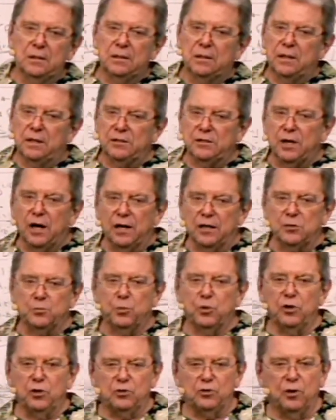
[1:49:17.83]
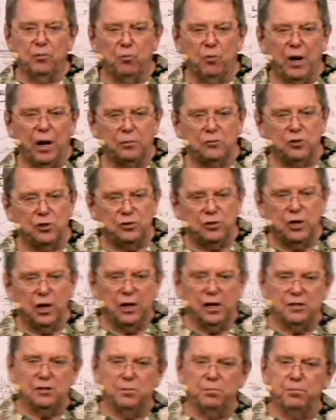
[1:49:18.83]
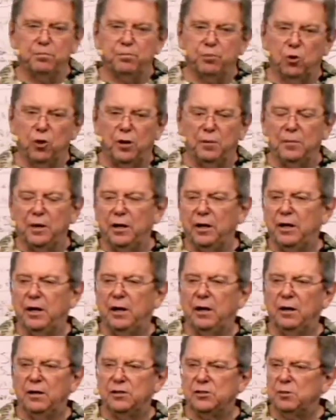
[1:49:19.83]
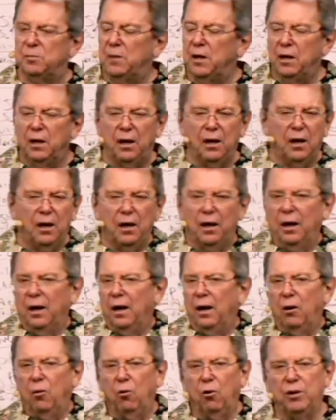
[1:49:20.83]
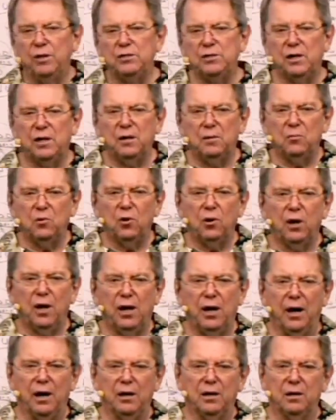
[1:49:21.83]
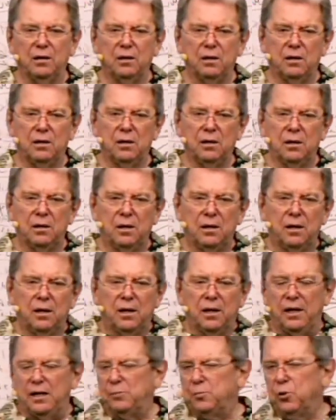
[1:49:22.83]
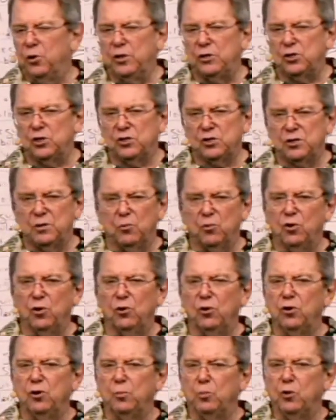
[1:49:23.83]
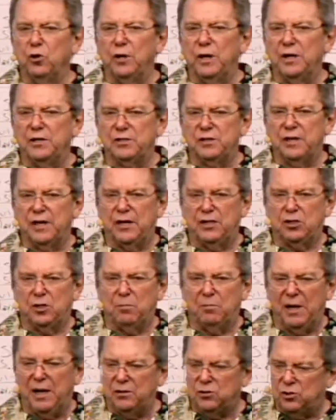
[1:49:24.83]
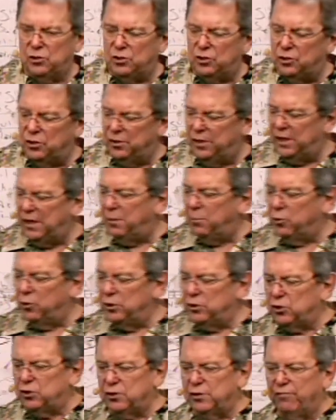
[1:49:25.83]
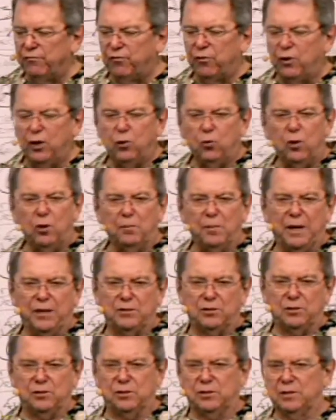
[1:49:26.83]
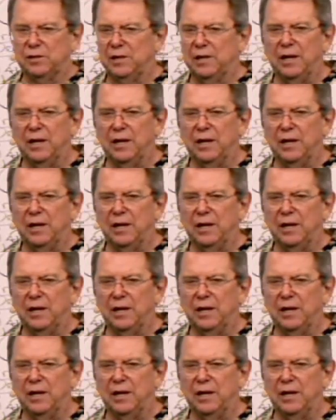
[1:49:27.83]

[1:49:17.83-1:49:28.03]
He's got his pre-trib rapture. He's got his premillennialism. What is it I'm going to like? He preaches some real good predestination messages, and then he preaches some free will messages.